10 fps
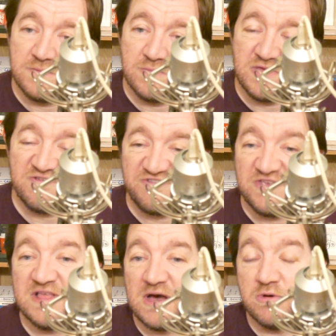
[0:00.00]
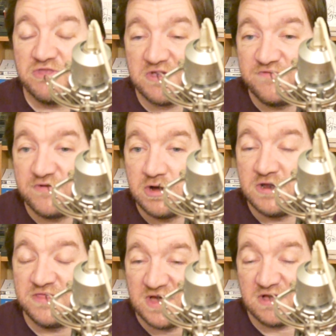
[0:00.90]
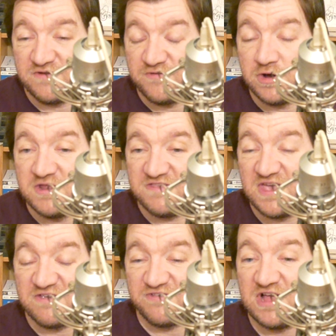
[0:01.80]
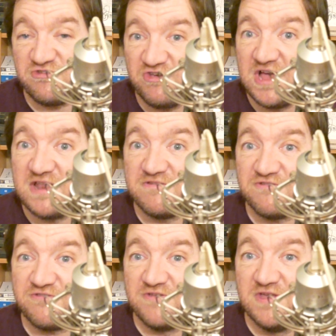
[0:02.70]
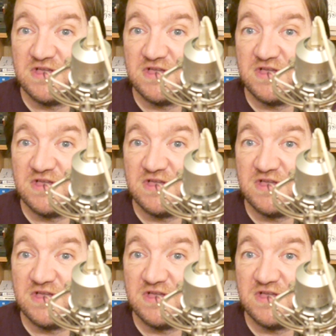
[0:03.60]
You see that with Cavani. That Cavani takes that chance.